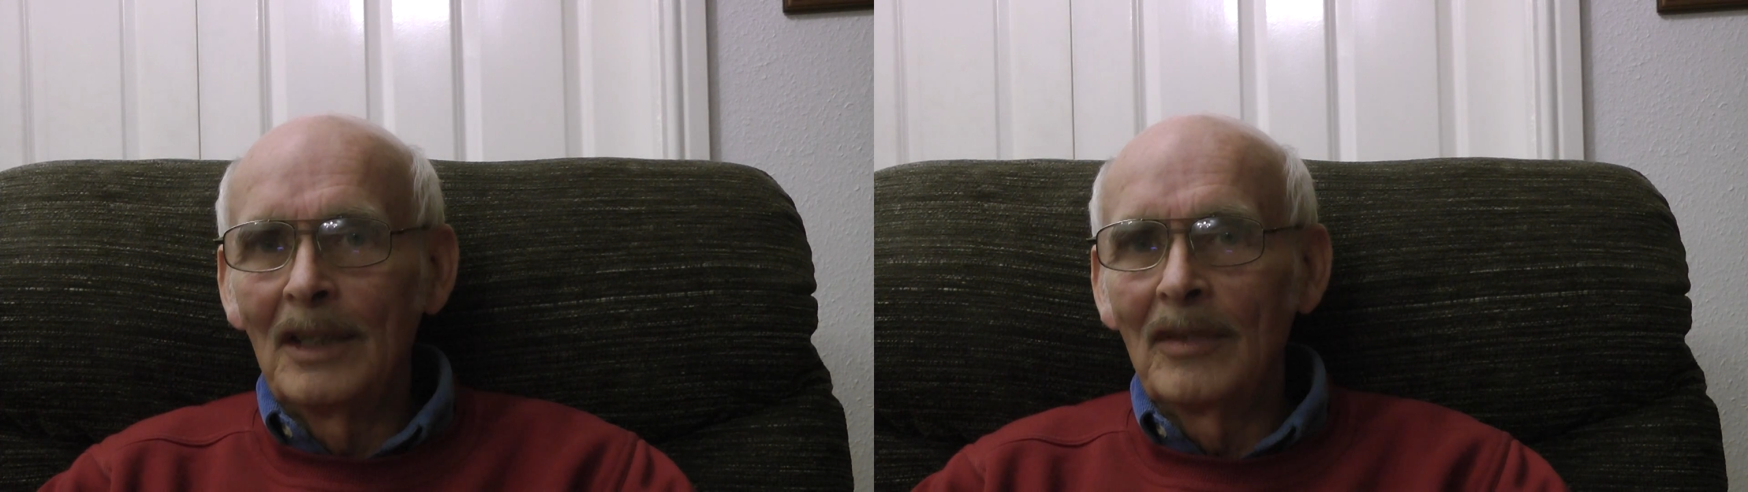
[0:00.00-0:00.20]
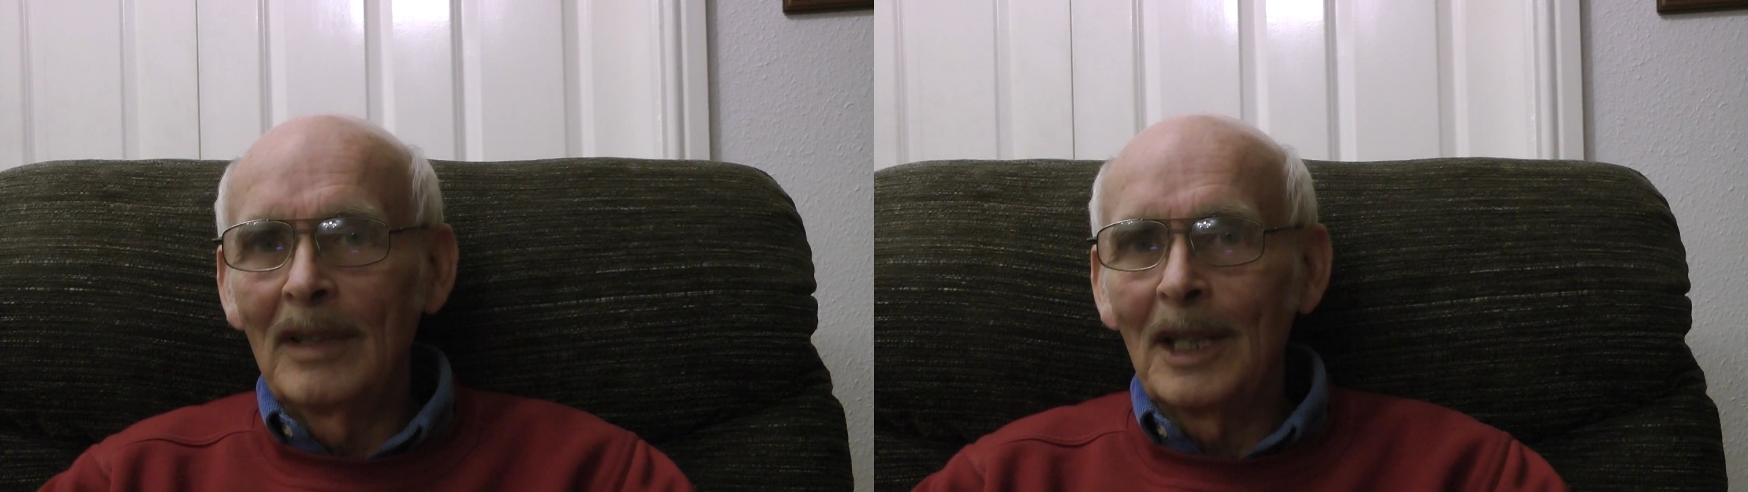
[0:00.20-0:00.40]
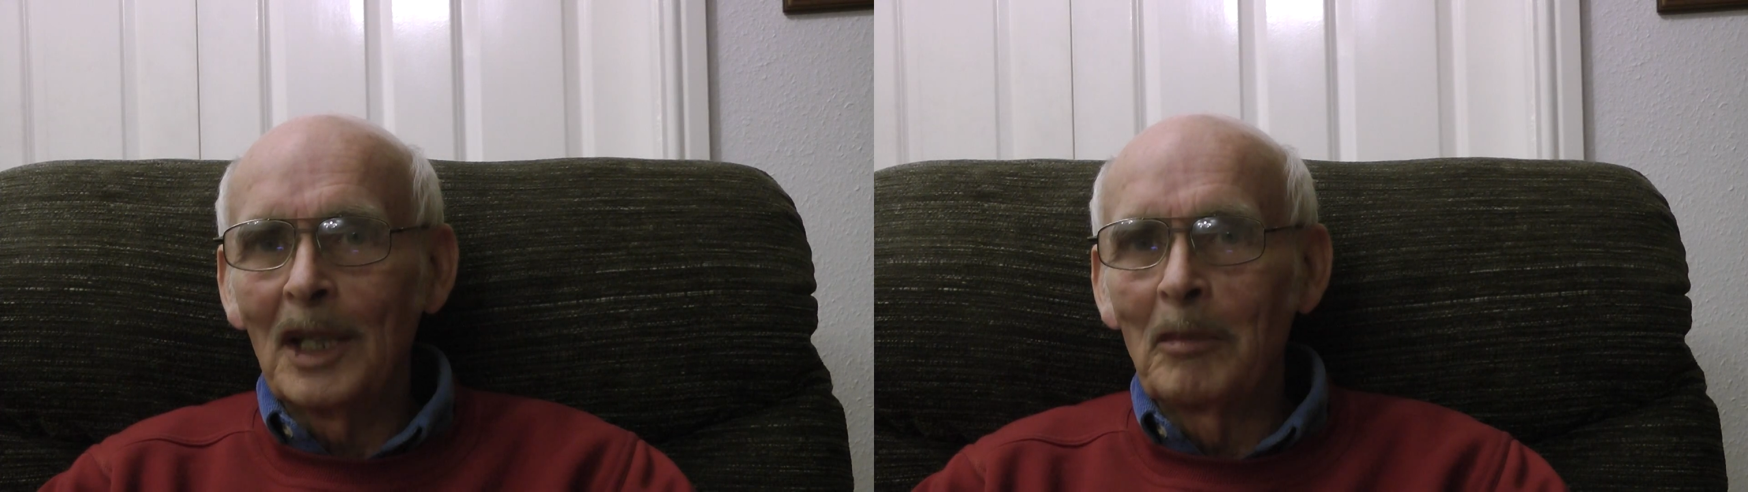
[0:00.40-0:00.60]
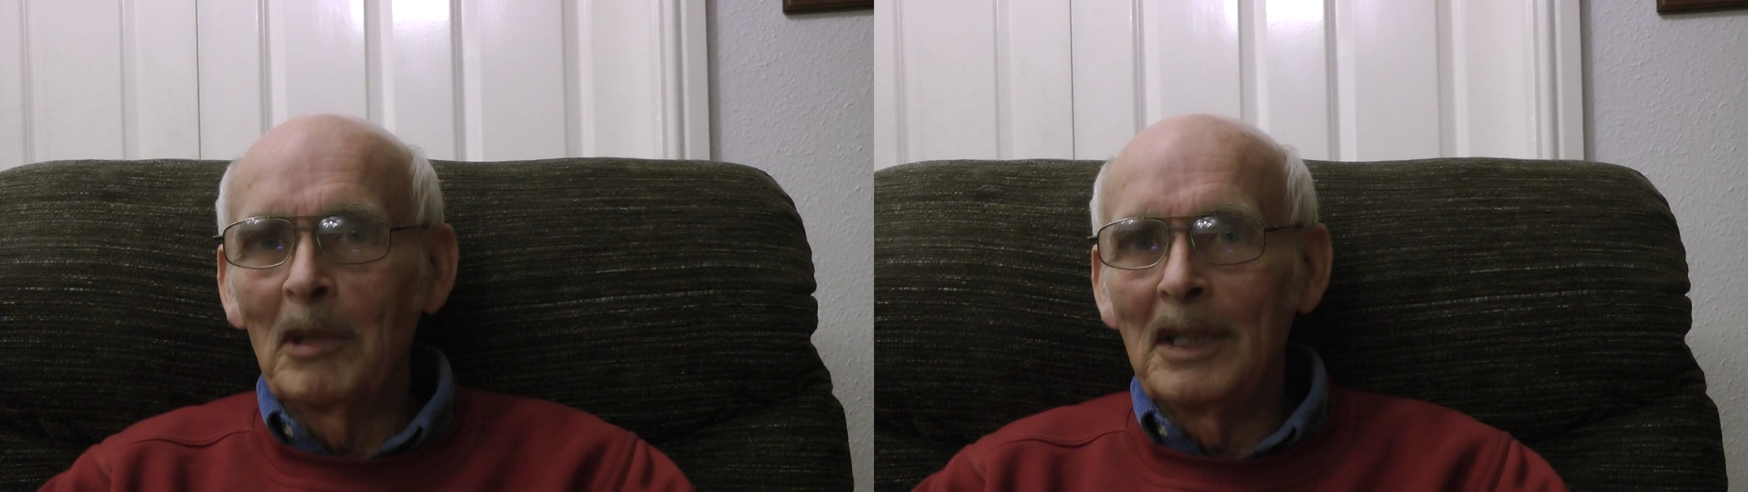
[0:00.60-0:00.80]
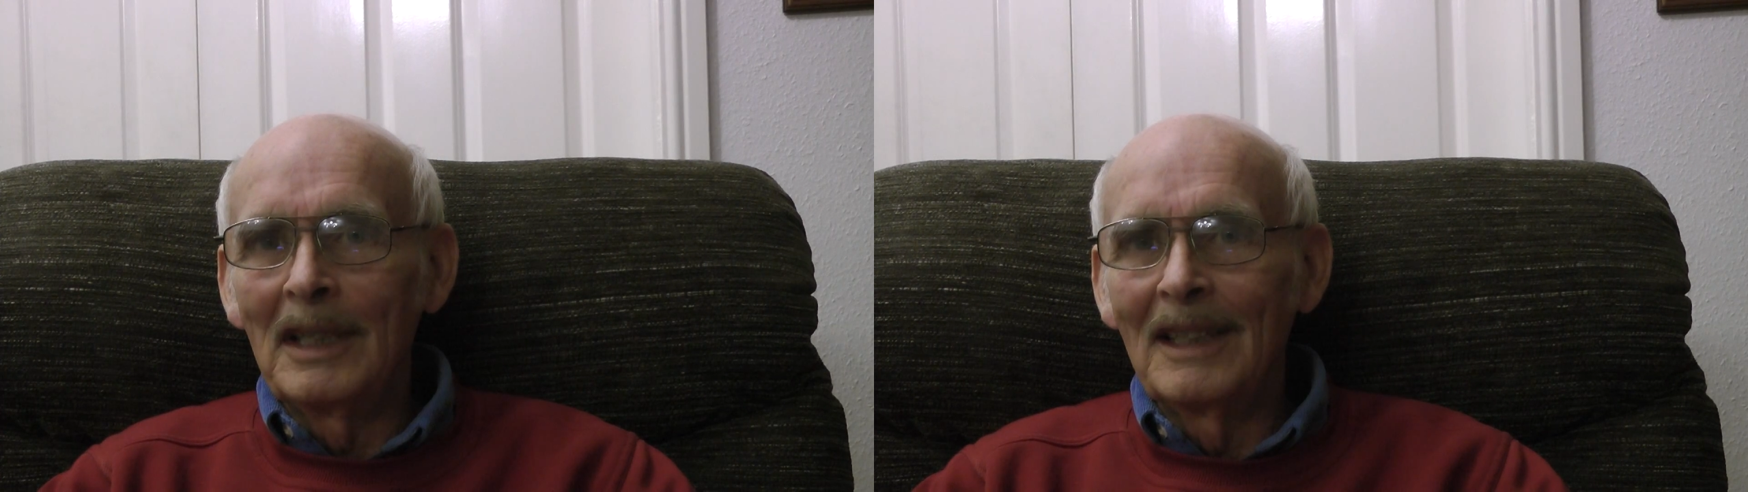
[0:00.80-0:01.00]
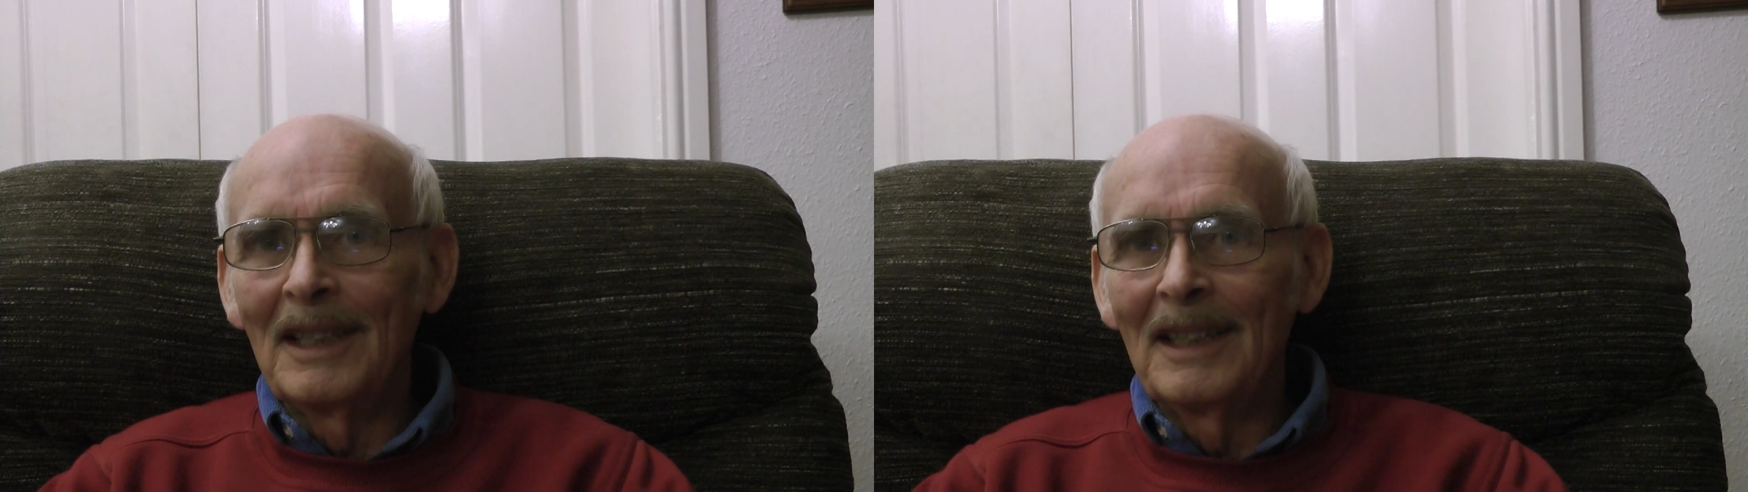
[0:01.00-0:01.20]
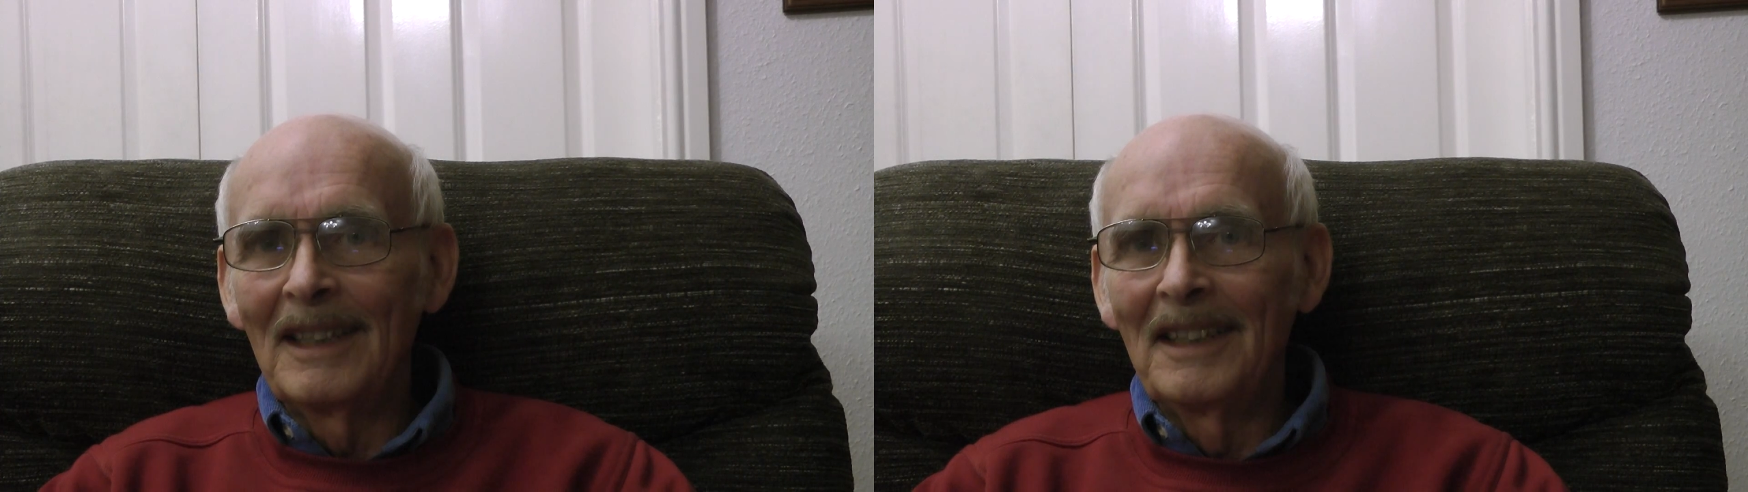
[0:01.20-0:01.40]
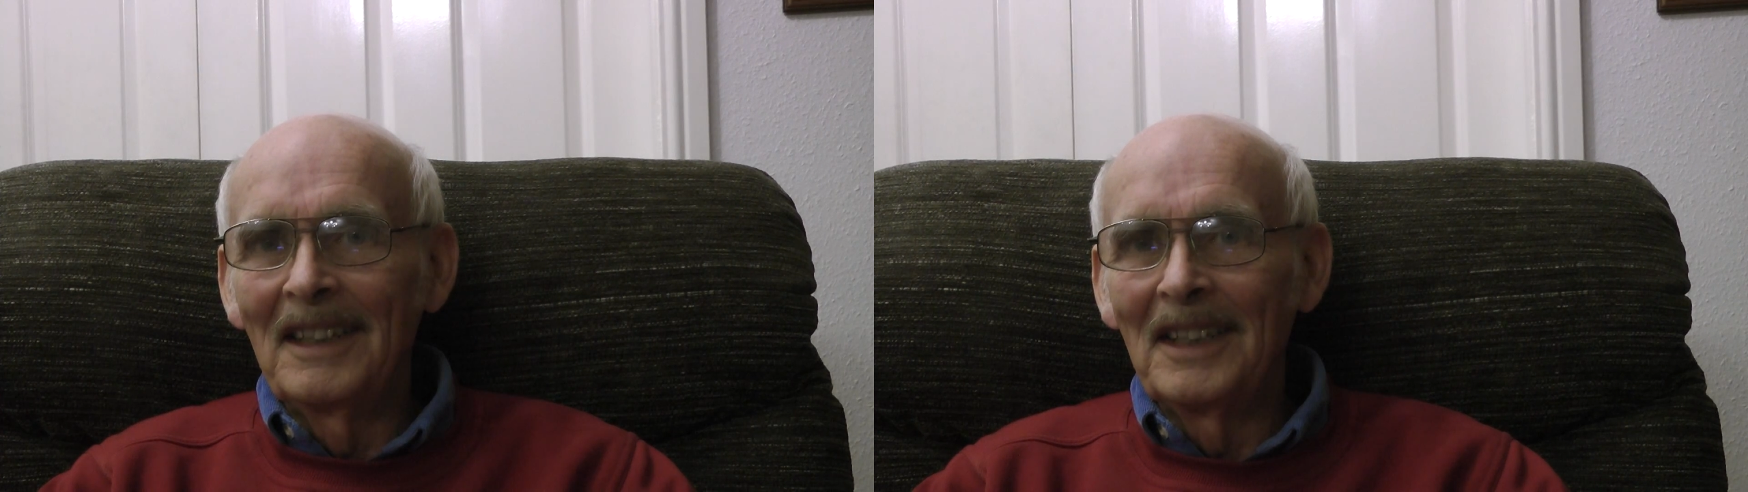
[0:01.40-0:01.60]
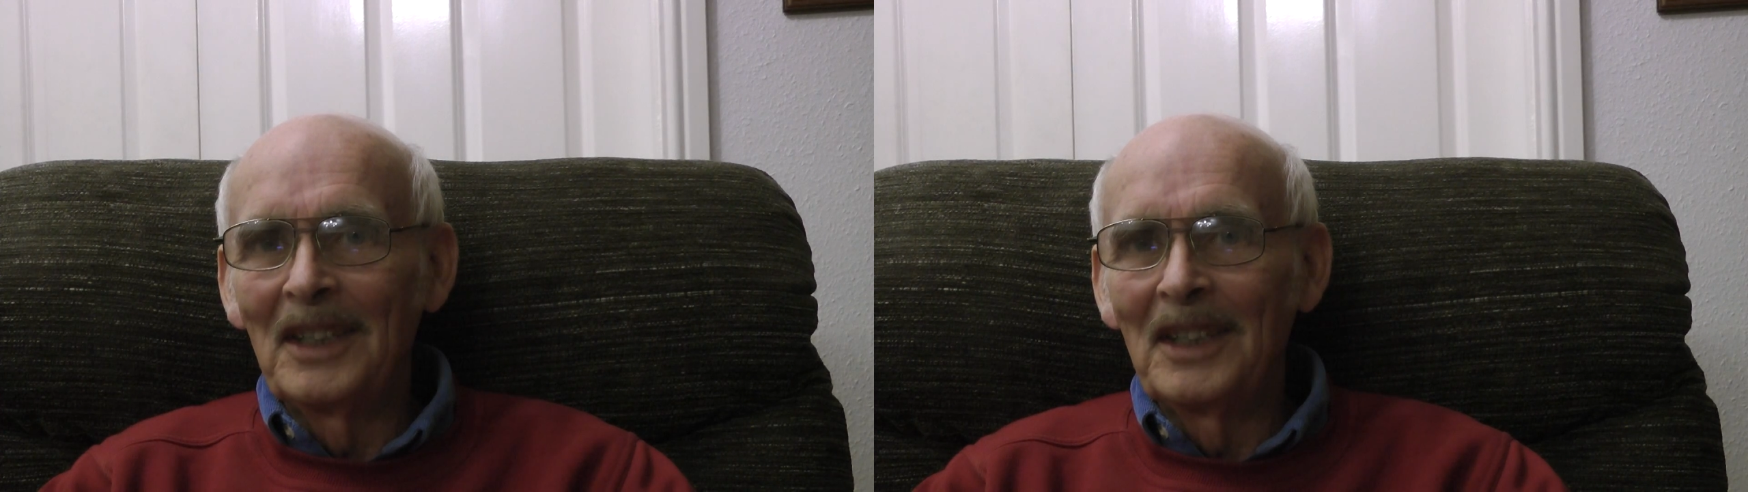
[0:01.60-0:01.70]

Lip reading: very explicit, and